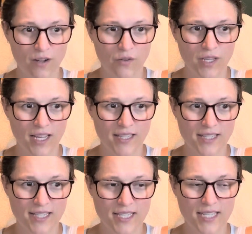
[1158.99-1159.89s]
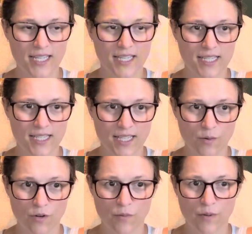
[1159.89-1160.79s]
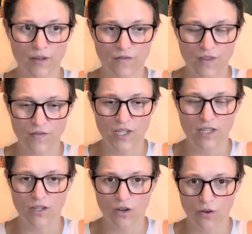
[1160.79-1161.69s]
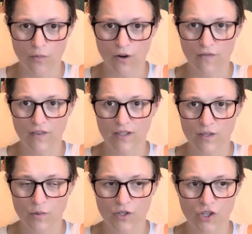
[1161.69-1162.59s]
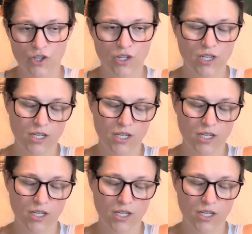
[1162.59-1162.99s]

I only had 6 that were above $15 profits, which